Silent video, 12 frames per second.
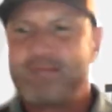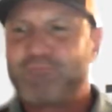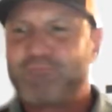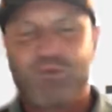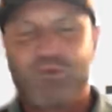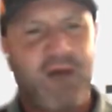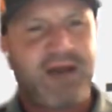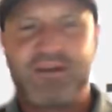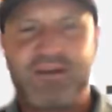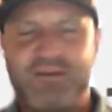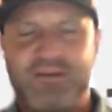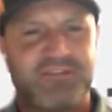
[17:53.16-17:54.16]
why are
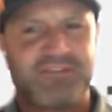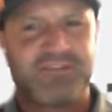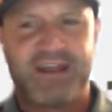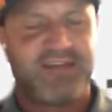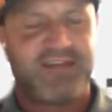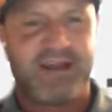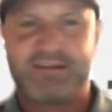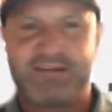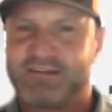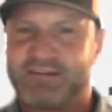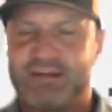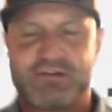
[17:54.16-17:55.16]
you even saying that?
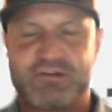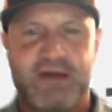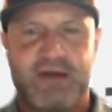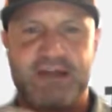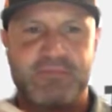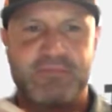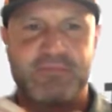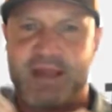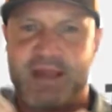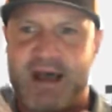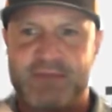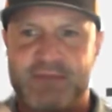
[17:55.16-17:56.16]
It drives me
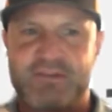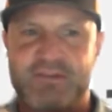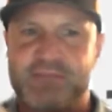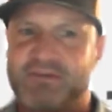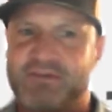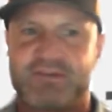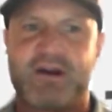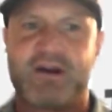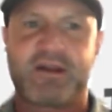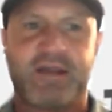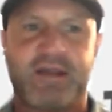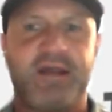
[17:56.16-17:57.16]
absolutely berserk.
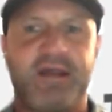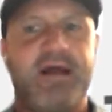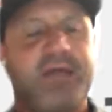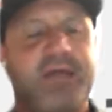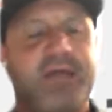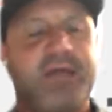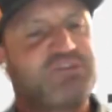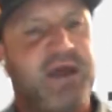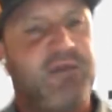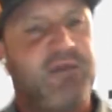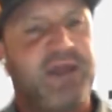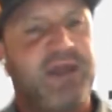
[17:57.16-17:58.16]
And that's why
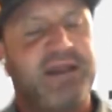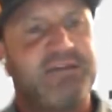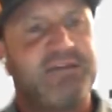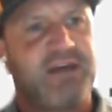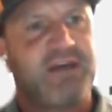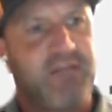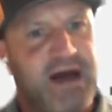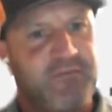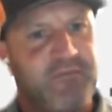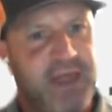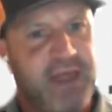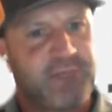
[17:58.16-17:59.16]
ladies, a lot of
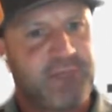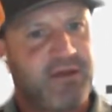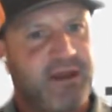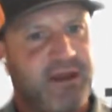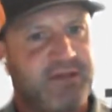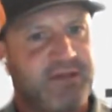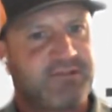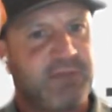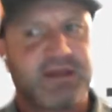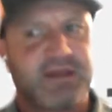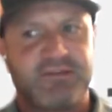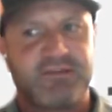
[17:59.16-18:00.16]
them hate playing. It's because of